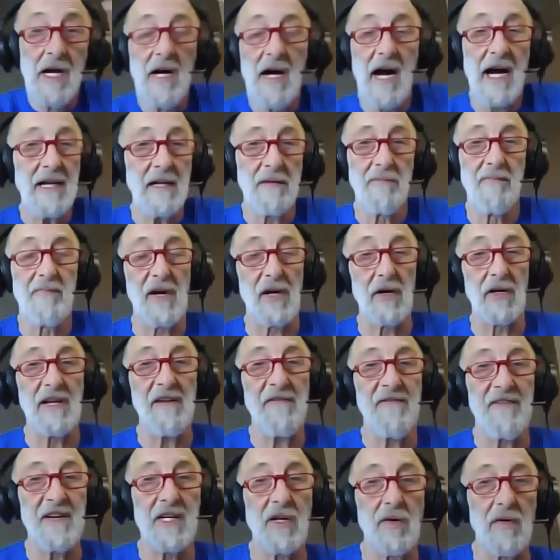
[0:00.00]
I can barely
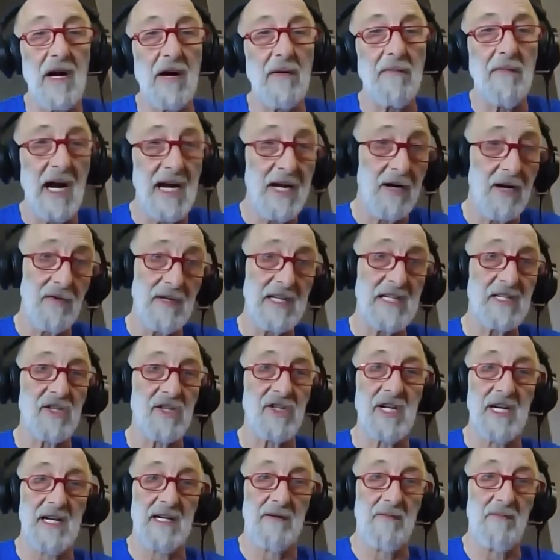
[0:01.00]
figure out my own
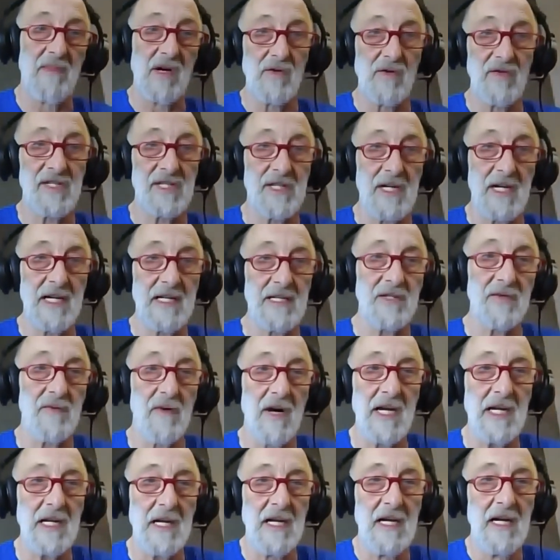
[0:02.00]
intent most days,
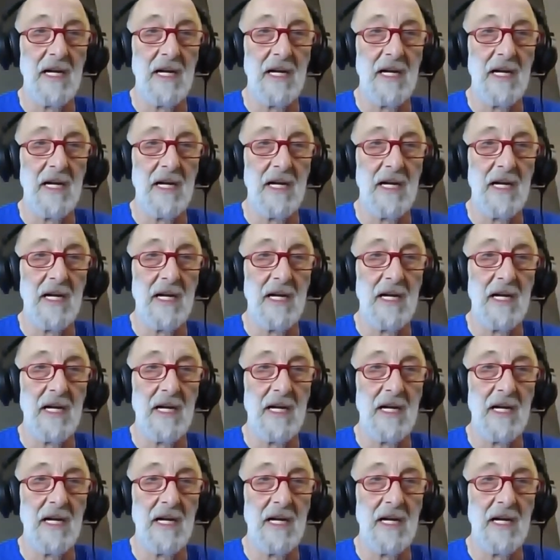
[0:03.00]
right?